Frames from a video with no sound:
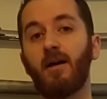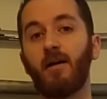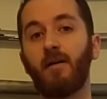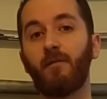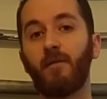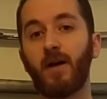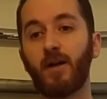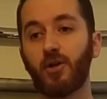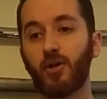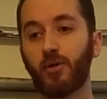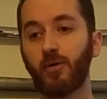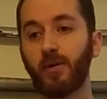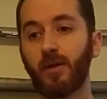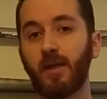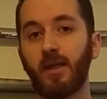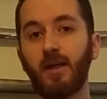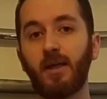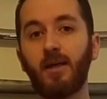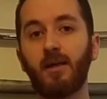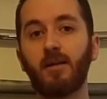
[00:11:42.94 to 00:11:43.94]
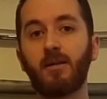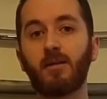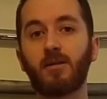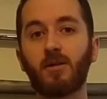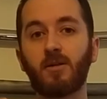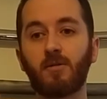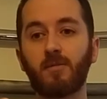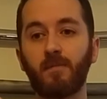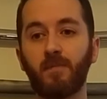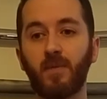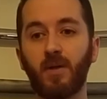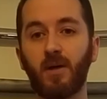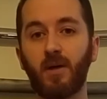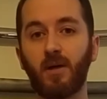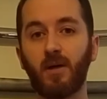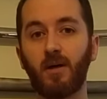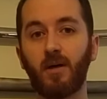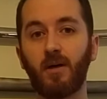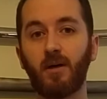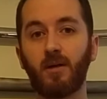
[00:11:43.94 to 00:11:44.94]
eventually
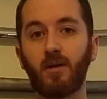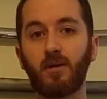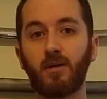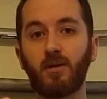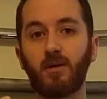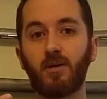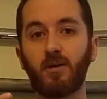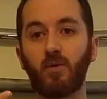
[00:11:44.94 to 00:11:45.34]
the